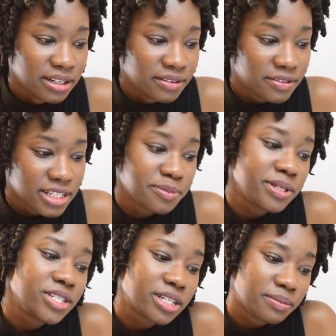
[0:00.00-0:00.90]
free
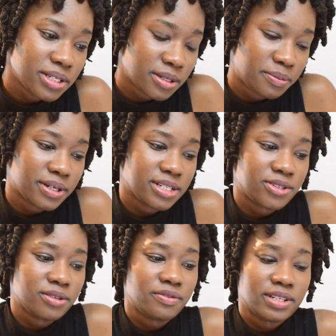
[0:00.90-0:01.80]
speech can be suppressed
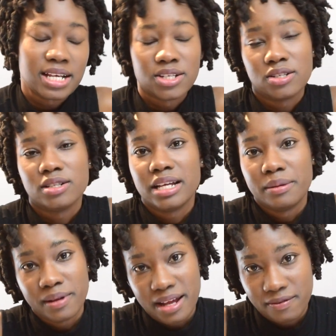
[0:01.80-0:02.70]
through financial
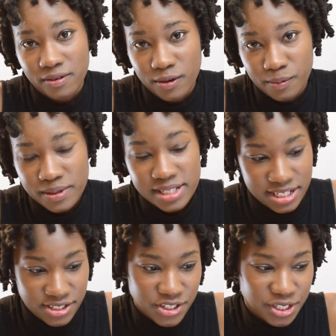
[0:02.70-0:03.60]
and platform
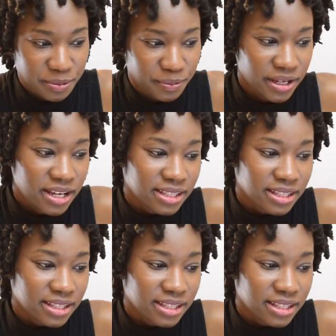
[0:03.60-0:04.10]
censorship.